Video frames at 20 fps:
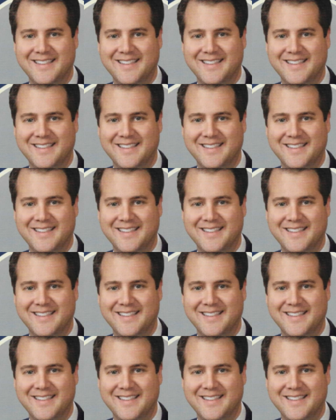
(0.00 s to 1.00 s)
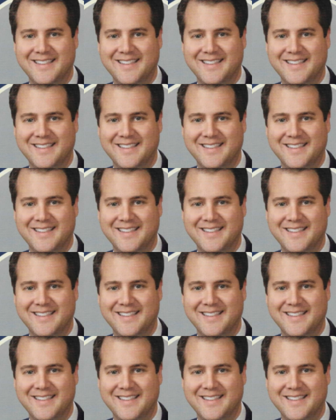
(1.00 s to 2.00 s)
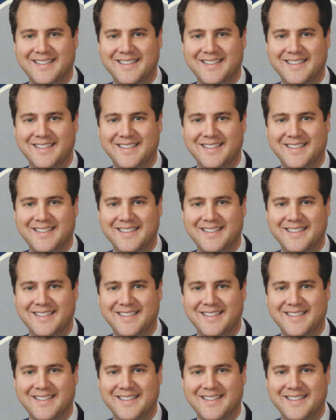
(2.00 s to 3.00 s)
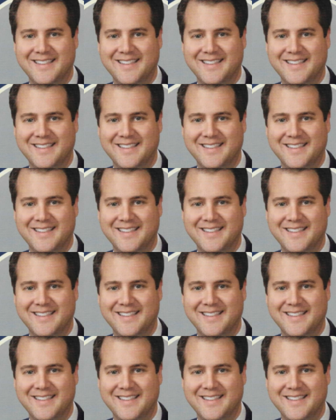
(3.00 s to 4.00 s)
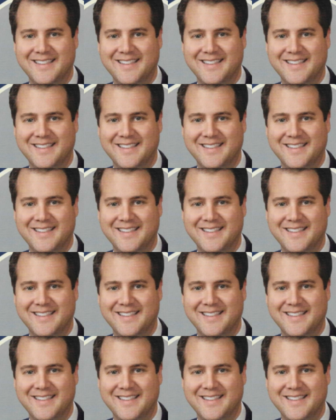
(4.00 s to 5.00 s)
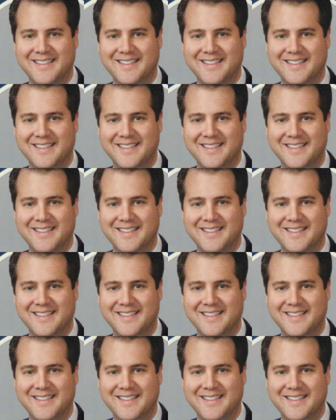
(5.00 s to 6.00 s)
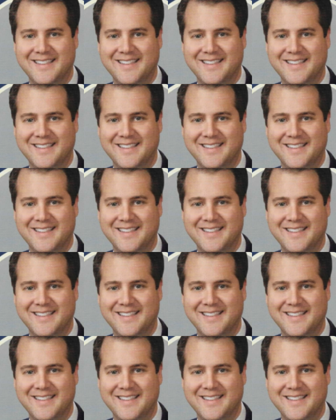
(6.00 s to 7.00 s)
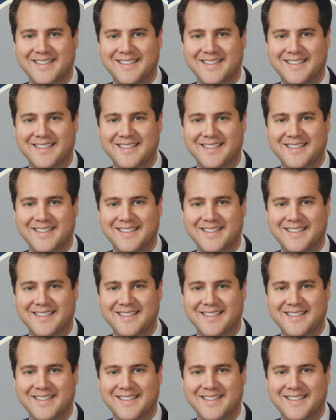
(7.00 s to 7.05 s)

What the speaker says: (no lip movement)